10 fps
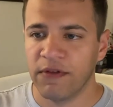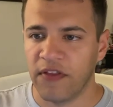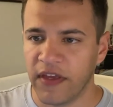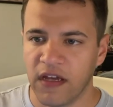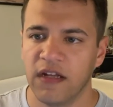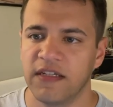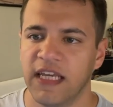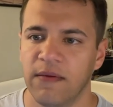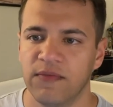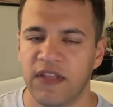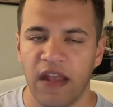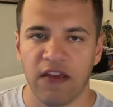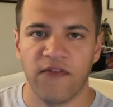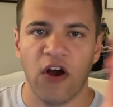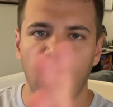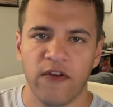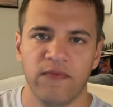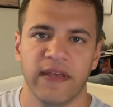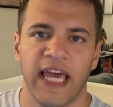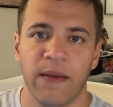but then they cut to him standing far away from
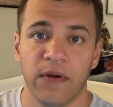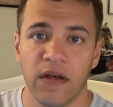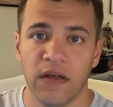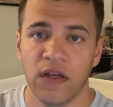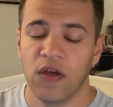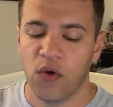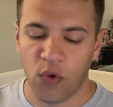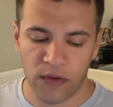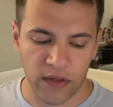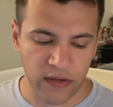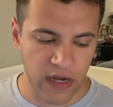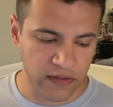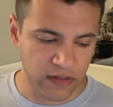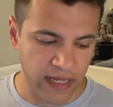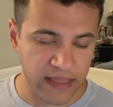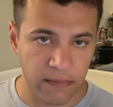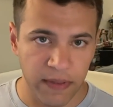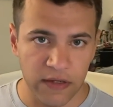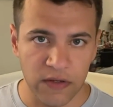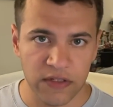the camera, or they'll cut to like the
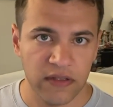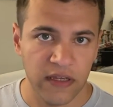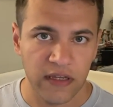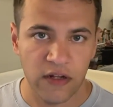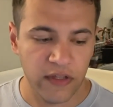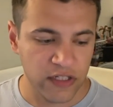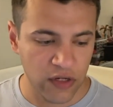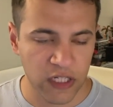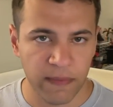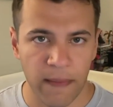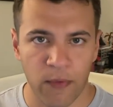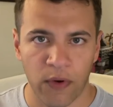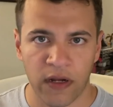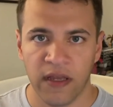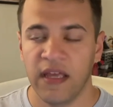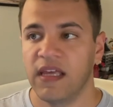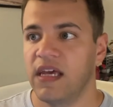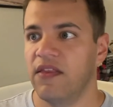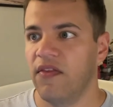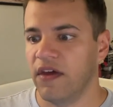bills and the, you know, the insurance paperwork,
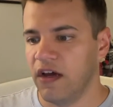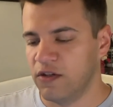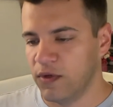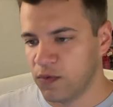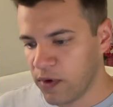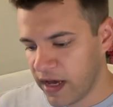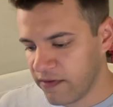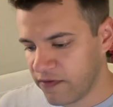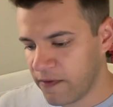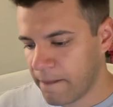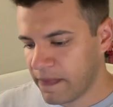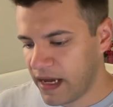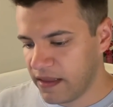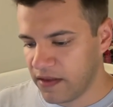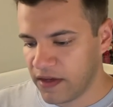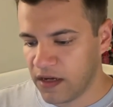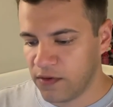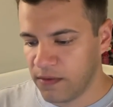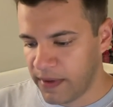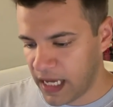and then they cut to his wife and then they cut to
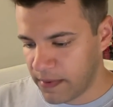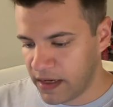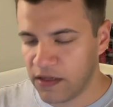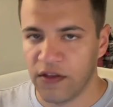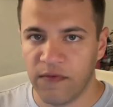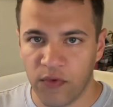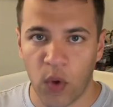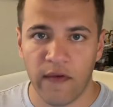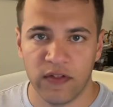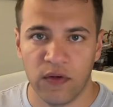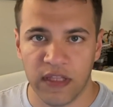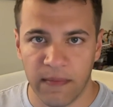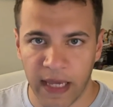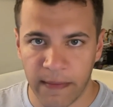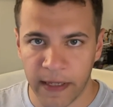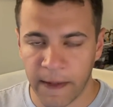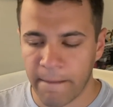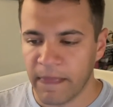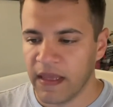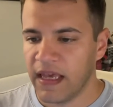the baby you know the, the wife is holding the baby
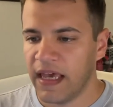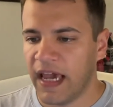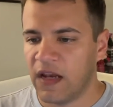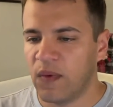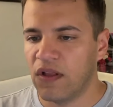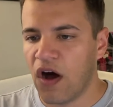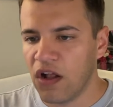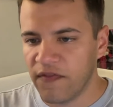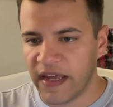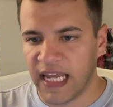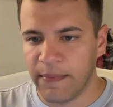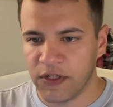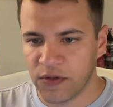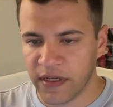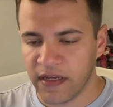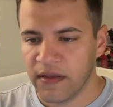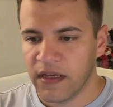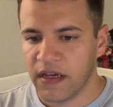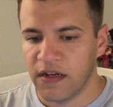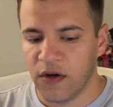and while all of that imagery
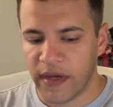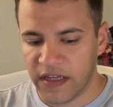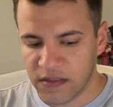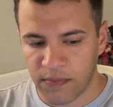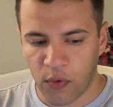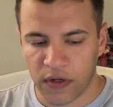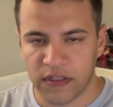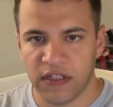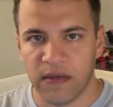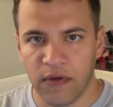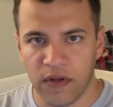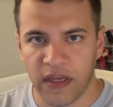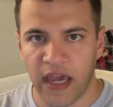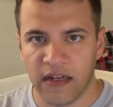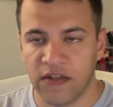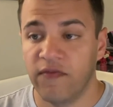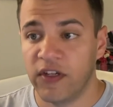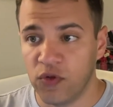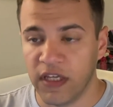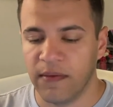you know is important to communicate to
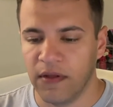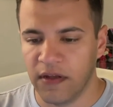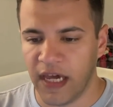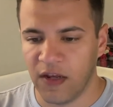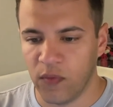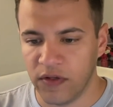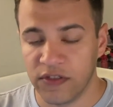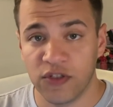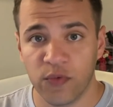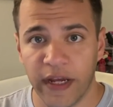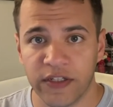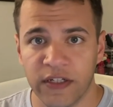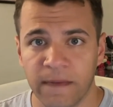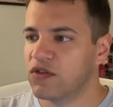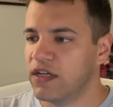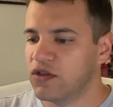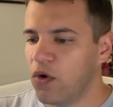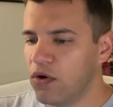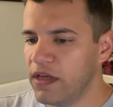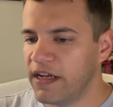visually communicate will's situation it
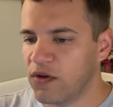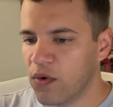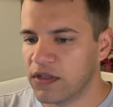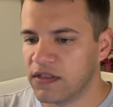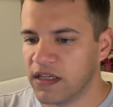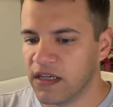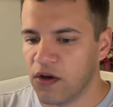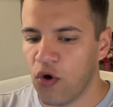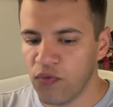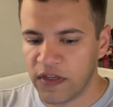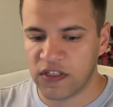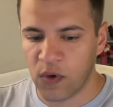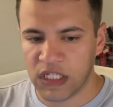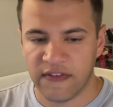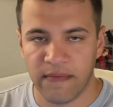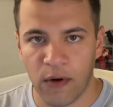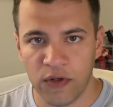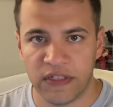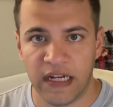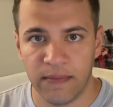totally ignores the only source of
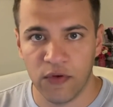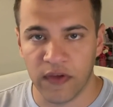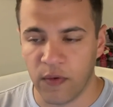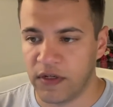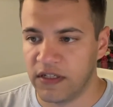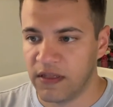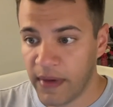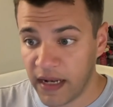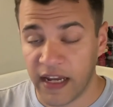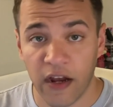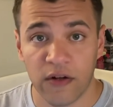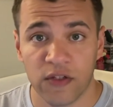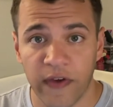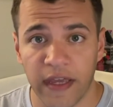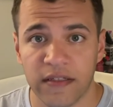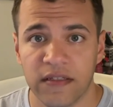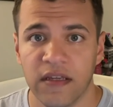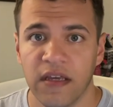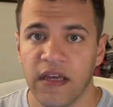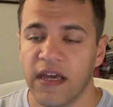emotion in the movie which is the main character's face
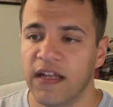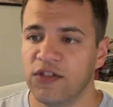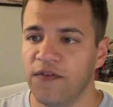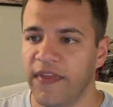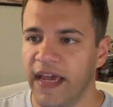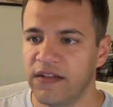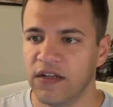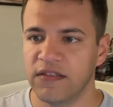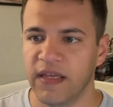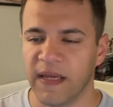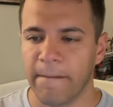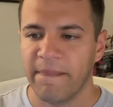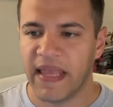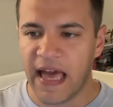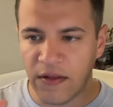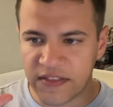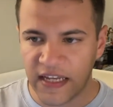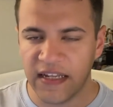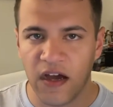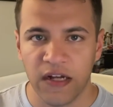and so if they had just like held
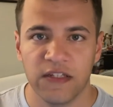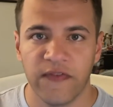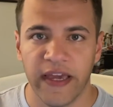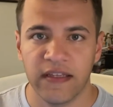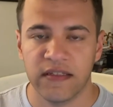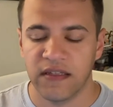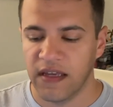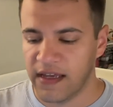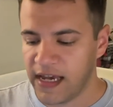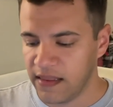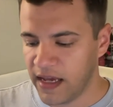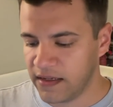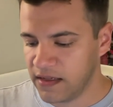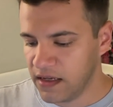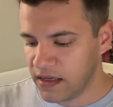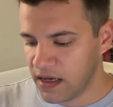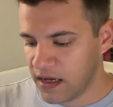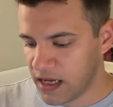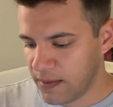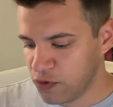steady on his face and let
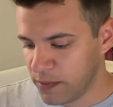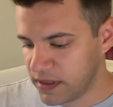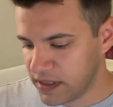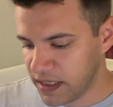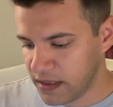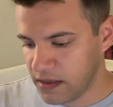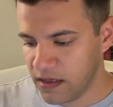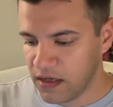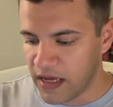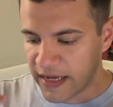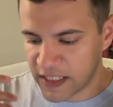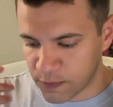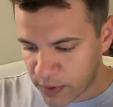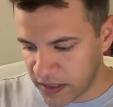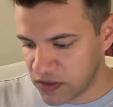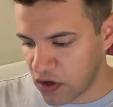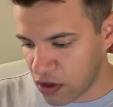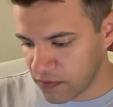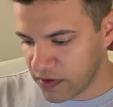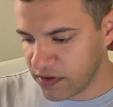yahya abdul mateen express
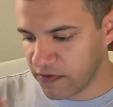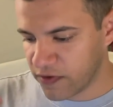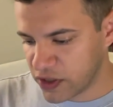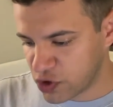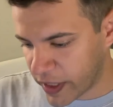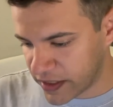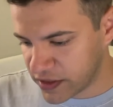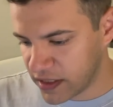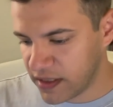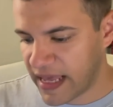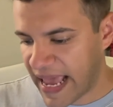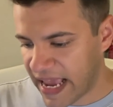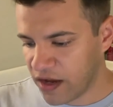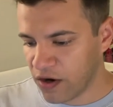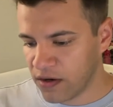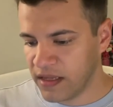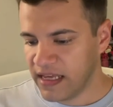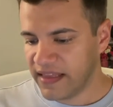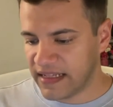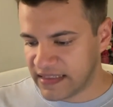all the, the frustration, the anger,
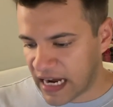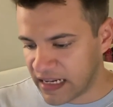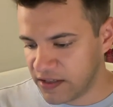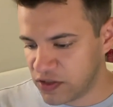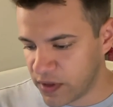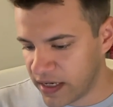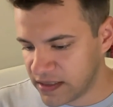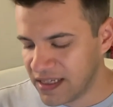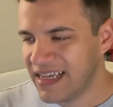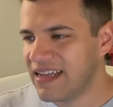the anxiety, the stress.